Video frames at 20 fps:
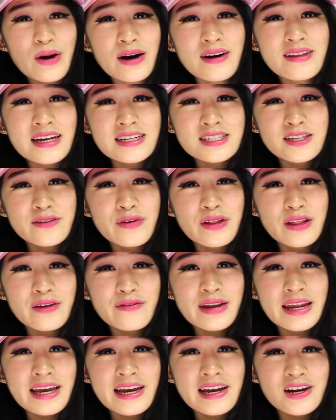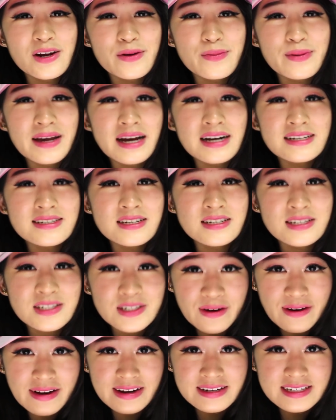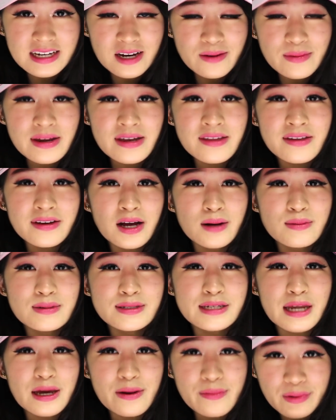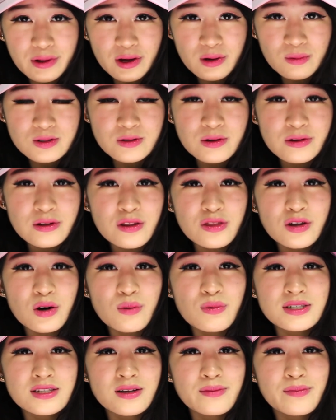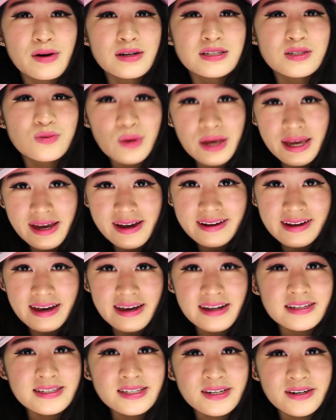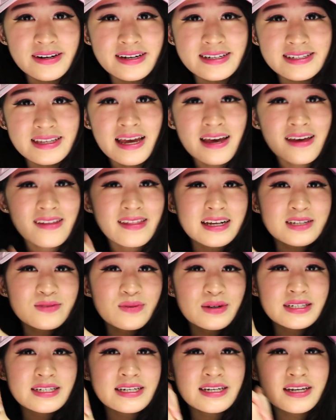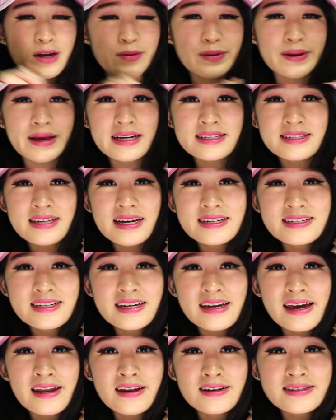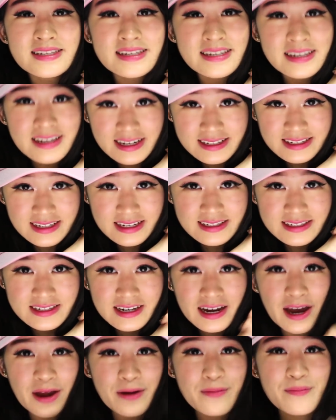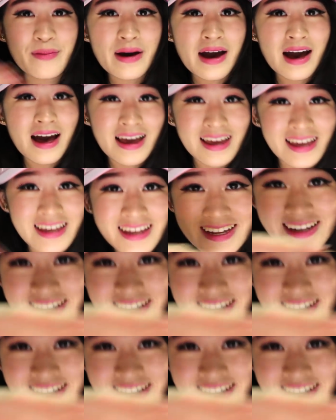Well, that's it for the video. Hope you guys enjoy it. Tell me in the comments down below which one you thought was the most weird. And as always, thanks for watching. Hope you guys liked it and I'll see you guys next time. Bye!